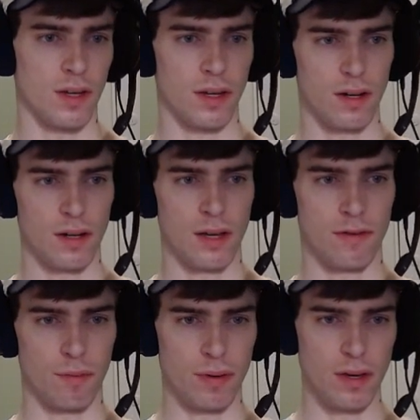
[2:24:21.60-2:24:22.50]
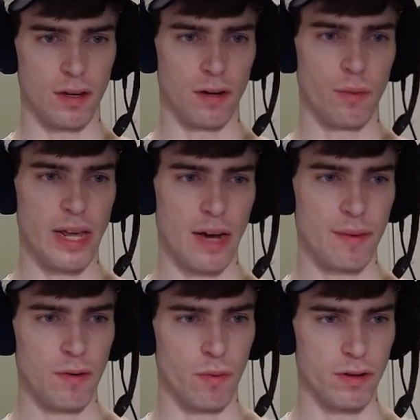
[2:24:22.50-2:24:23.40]
Kinda have to pee again. Wait, how
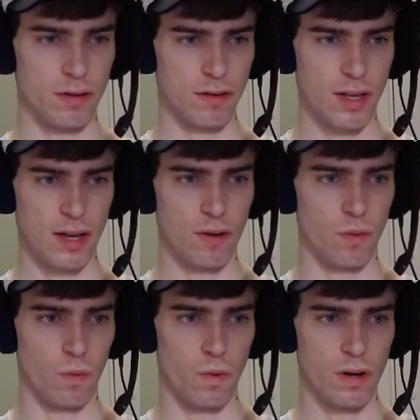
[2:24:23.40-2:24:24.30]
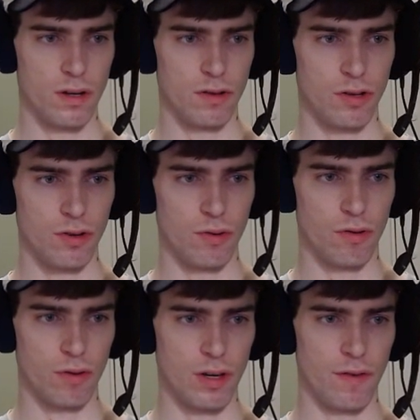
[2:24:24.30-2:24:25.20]
many 1s is that? 1, 2,
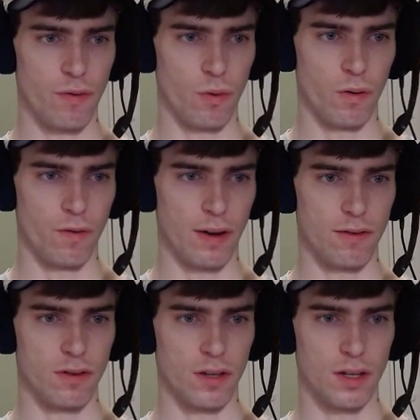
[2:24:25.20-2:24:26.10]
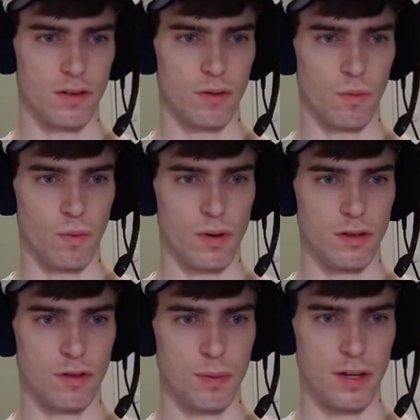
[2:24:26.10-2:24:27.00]
3, 4, 5, 6.
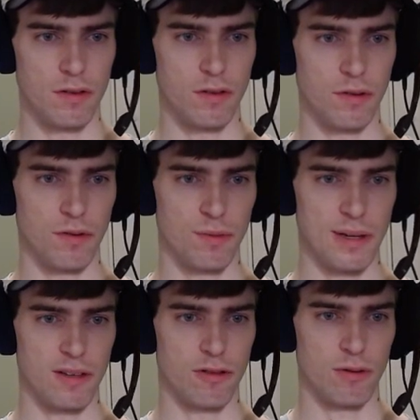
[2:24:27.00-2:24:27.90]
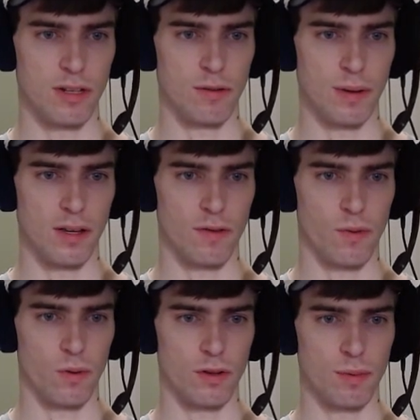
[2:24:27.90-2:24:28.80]
1 space, 2 space, 3 space,
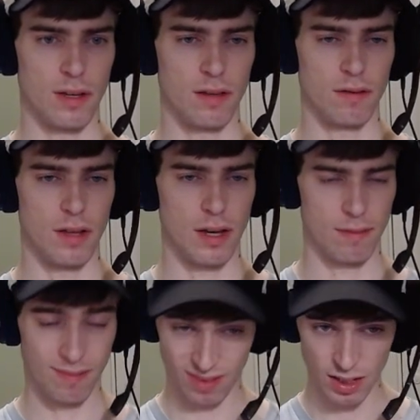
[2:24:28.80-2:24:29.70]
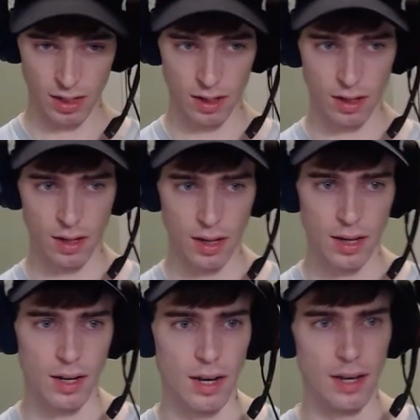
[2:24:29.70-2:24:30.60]
4 space. Nah.
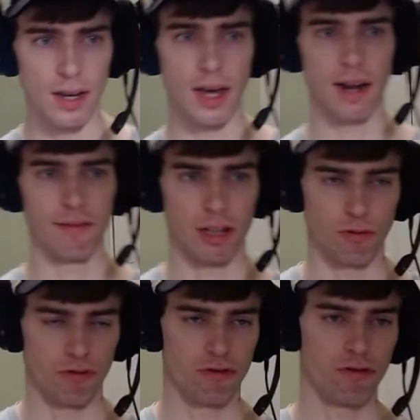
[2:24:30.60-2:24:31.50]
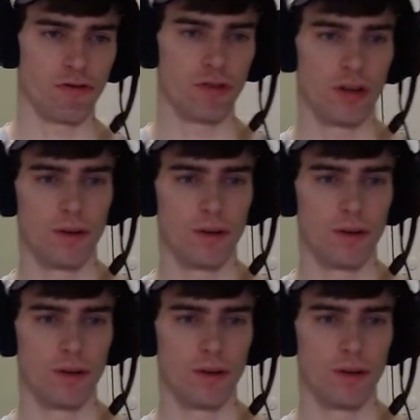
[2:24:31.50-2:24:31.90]
Not even close.